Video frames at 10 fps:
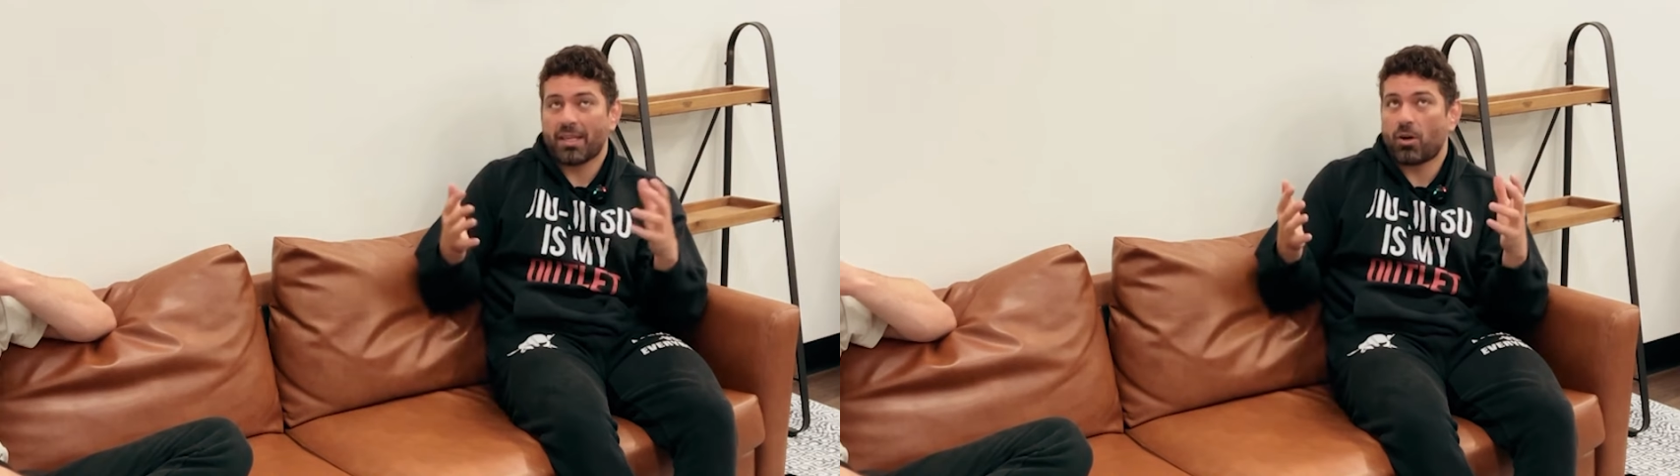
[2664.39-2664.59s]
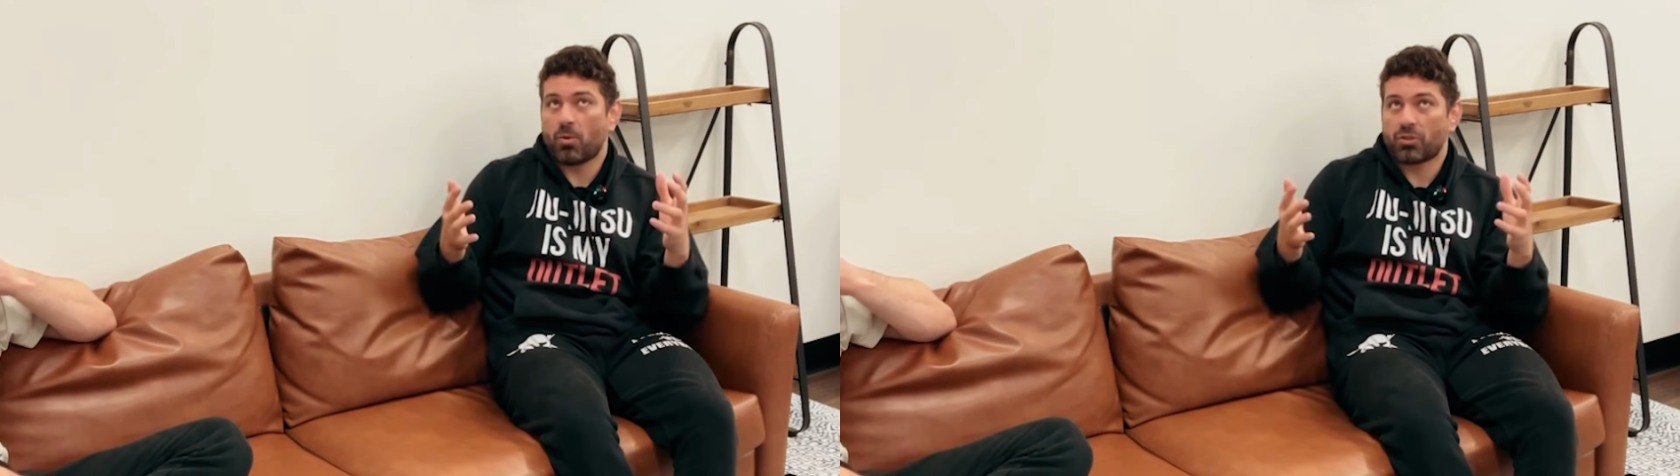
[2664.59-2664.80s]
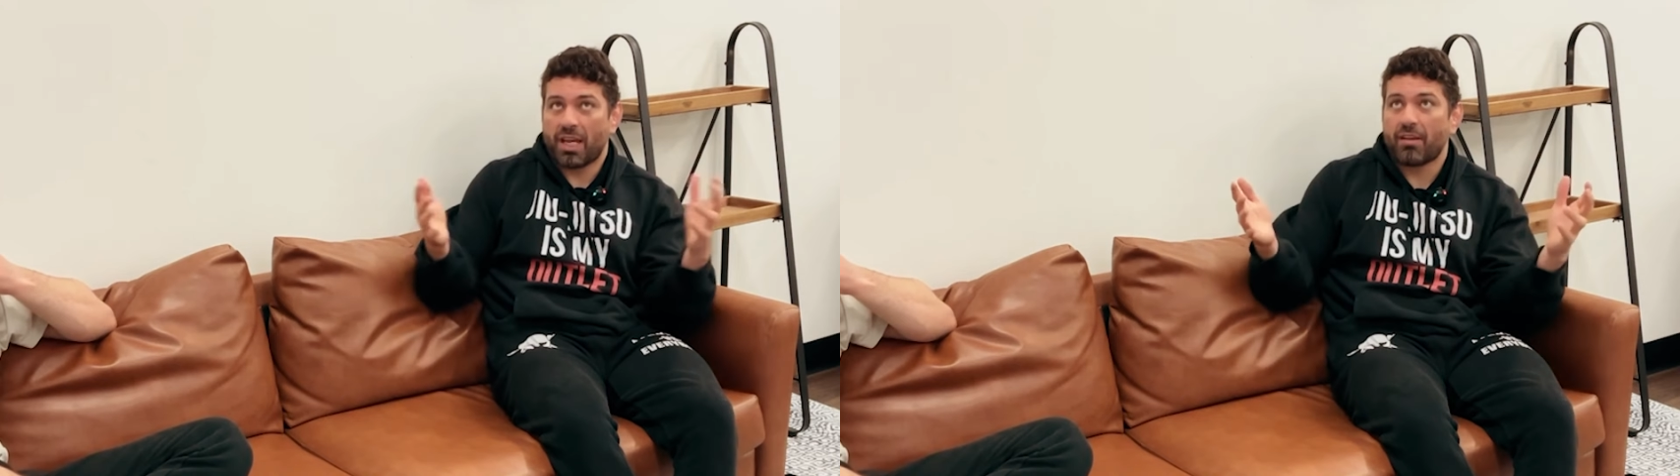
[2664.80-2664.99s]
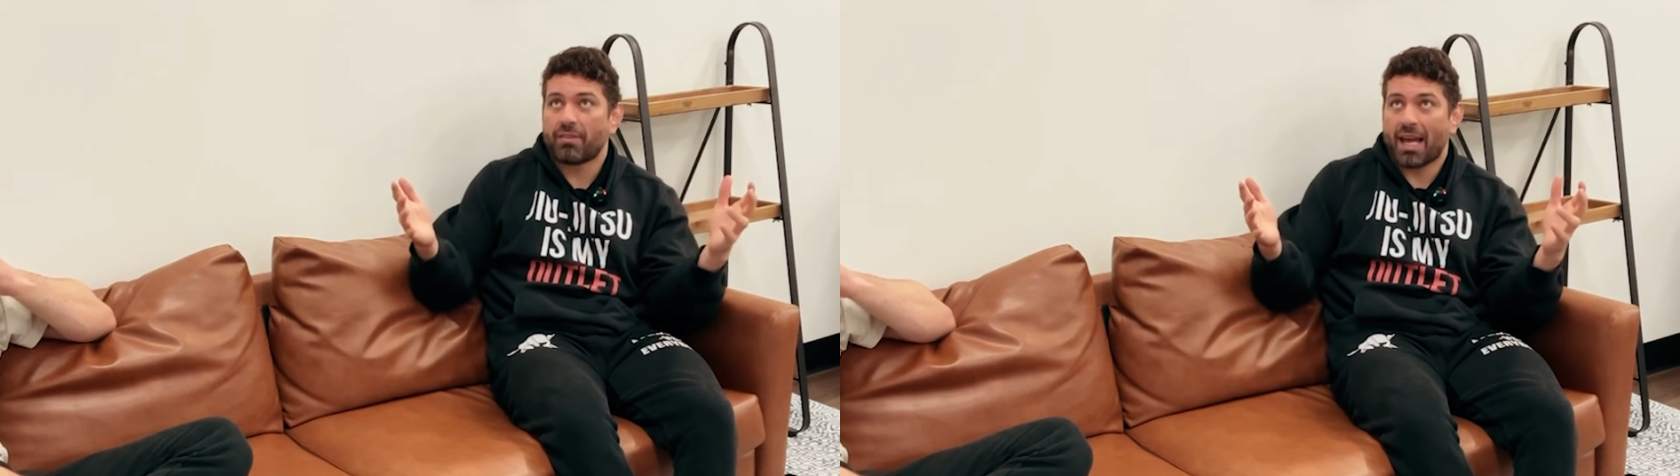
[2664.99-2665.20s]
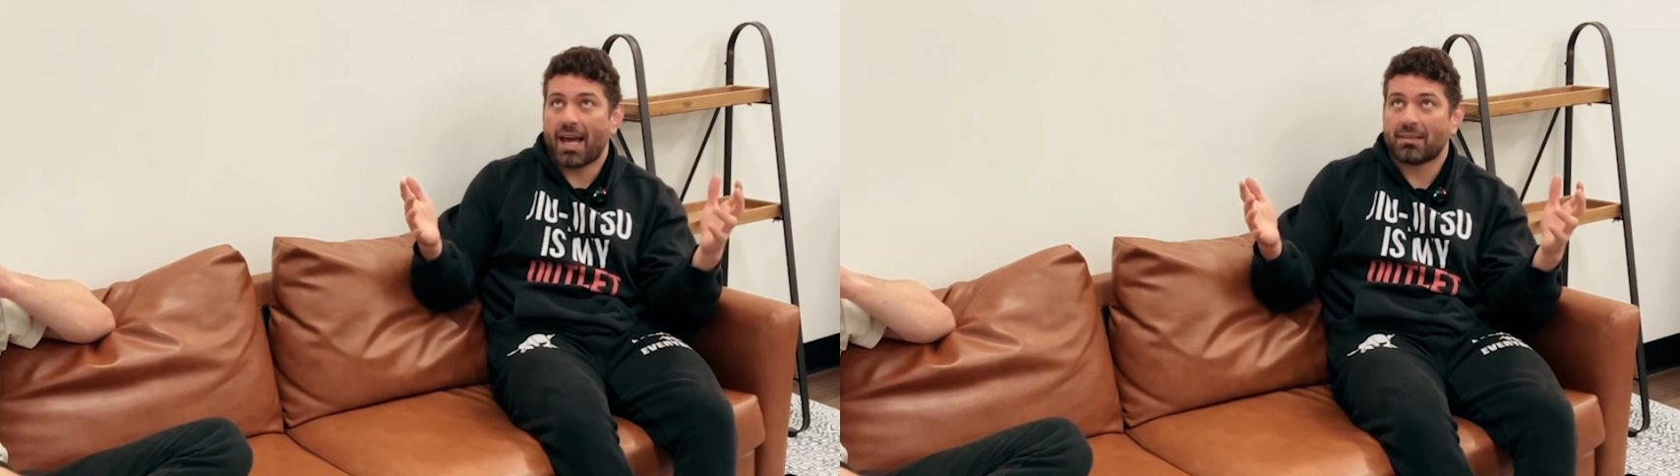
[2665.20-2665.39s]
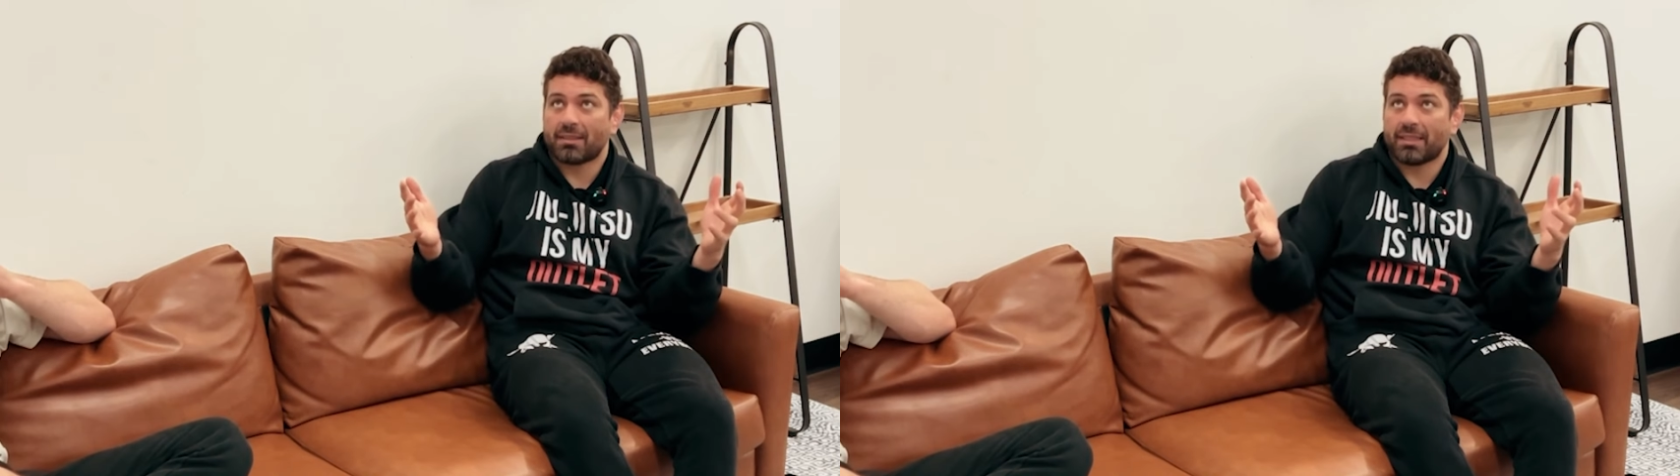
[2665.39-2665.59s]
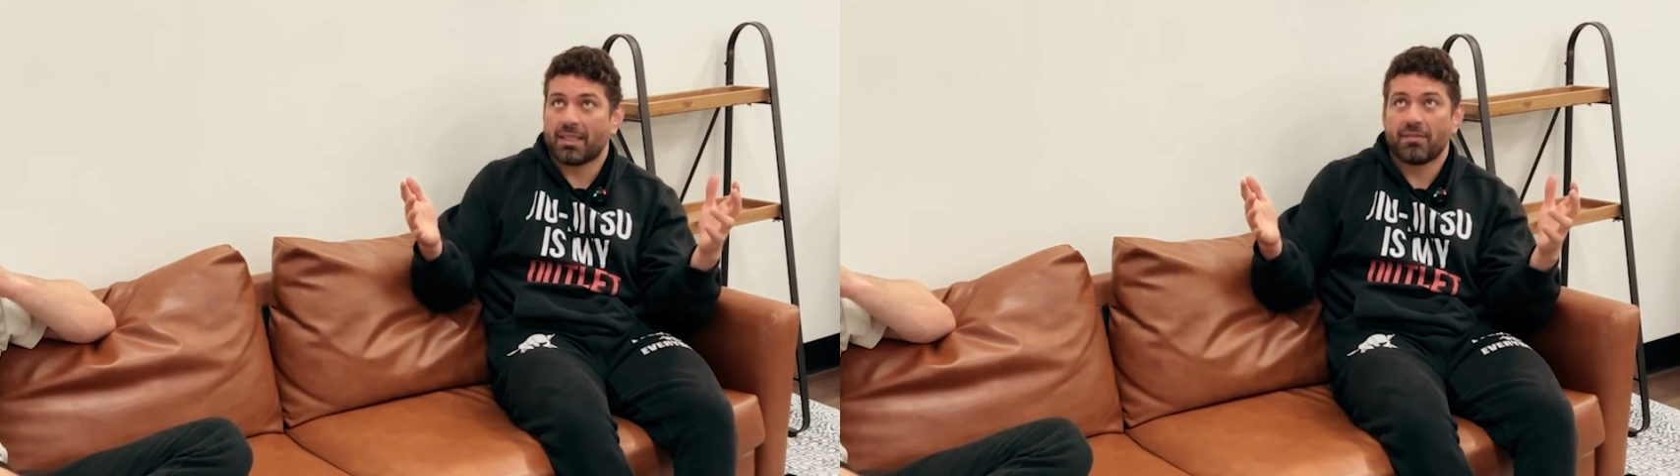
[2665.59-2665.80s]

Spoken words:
almost every athlete,